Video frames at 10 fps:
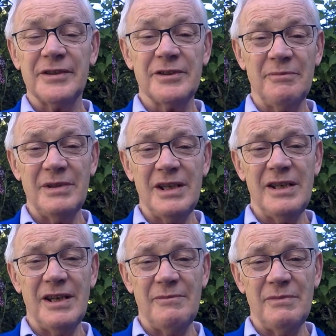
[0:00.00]
To
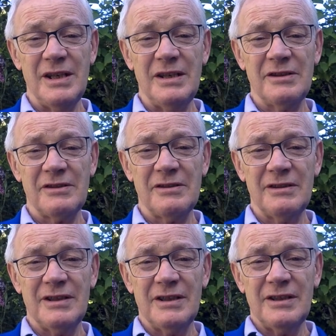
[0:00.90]
me, it means
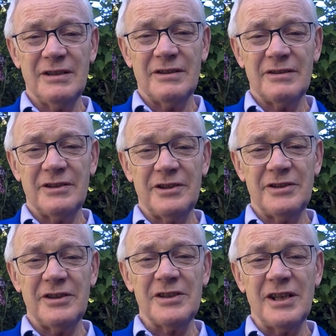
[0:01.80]

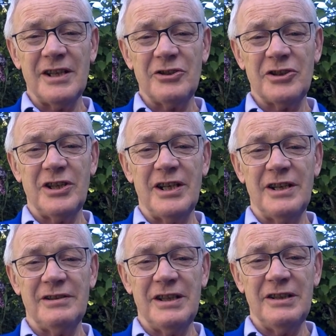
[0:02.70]
that as I share
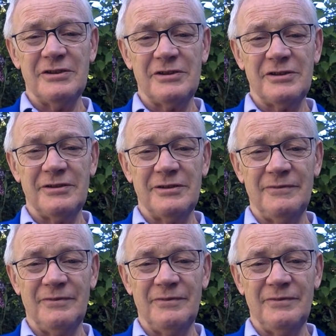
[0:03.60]
these